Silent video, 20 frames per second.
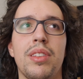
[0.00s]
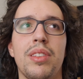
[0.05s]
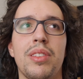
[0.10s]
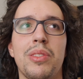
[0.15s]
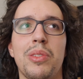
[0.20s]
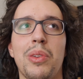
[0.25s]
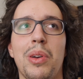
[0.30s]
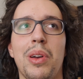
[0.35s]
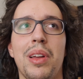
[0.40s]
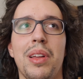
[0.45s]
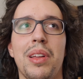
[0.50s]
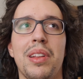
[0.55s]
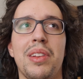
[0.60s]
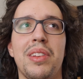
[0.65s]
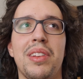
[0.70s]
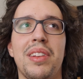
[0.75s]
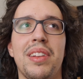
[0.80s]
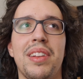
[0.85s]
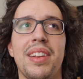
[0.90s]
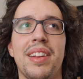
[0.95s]
So
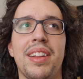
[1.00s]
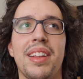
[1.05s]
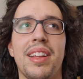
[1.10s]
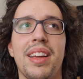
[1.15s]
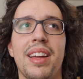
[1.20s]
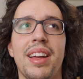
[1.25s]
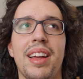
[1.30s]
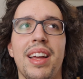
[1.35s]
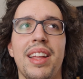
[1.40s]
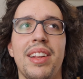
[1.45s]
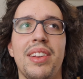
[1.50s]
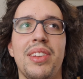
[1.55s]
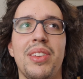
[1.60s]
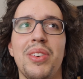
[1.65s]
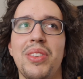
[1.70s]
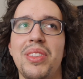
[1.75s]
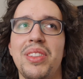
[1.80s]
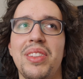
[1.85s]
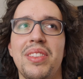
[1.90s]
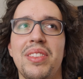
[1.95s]
I
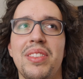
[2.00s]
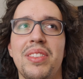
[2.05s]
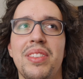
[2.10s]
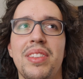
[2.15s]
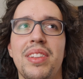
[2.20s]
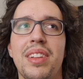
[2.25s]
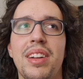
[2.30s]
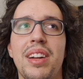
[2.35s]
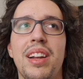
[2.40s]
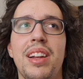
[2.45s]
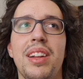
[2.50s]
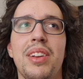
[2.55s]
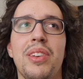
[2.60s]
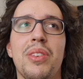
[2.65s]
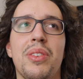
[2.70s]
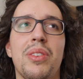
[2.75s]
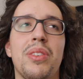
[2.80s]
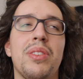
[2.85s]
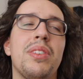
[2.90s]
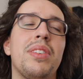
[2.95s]
don't really
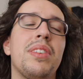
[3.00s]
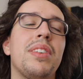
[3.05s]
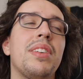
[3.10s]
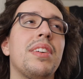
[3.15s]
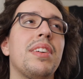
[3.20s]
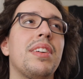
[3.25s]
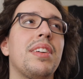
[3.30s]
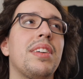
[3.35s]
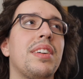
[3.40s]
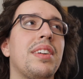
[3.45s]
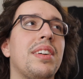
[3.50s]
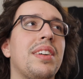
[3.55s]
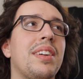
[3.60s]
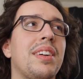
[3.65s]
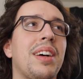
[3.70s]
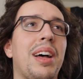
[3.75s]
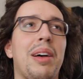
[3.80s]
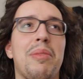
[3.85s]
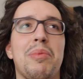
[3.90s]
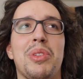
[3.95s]
know.
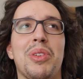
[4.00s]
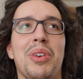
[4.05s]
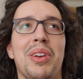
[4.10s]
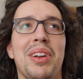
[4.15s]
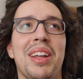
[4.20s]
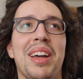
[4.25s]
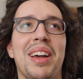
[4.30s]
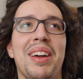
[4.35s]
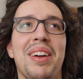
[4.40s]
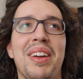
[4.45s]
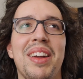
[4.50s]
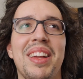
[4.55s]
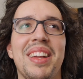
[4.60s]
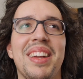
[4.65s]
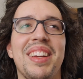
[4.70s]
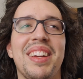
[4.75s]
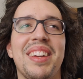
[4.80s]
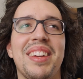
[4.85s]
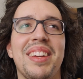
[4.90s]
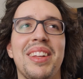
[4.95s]
I'm sorry.
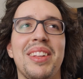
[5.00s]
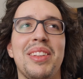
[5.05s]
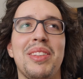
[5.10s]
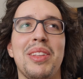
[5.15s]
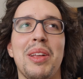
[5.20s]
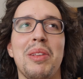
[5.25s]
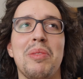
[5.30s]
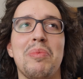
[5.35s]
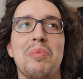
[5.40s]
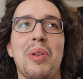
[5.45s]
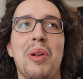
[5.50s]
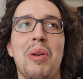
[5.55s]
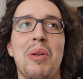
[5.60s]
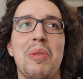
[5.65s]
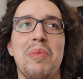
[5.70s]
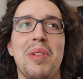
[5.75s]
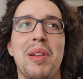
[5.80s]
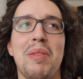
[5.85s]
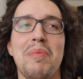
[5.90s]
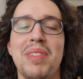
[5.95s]
It's
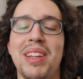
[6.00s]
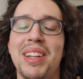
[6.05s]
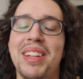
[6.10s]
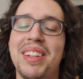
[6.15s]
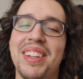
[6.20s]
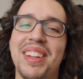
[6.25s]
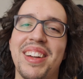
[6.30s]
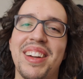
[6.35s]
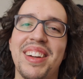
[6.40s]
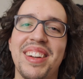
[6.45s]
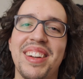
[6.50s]
probably a bit